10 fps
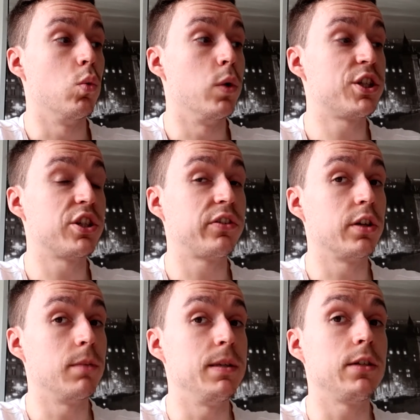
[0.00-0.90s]
which is
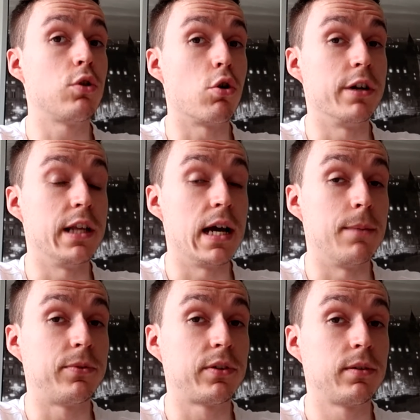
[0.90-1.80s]
gonna be core and
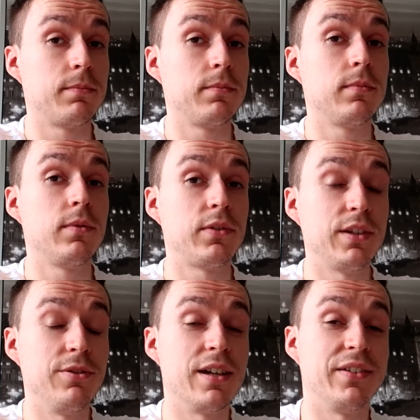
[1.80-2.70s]
abs.
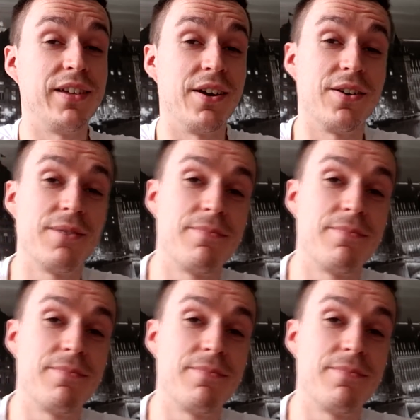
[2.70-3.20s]
See you guys there.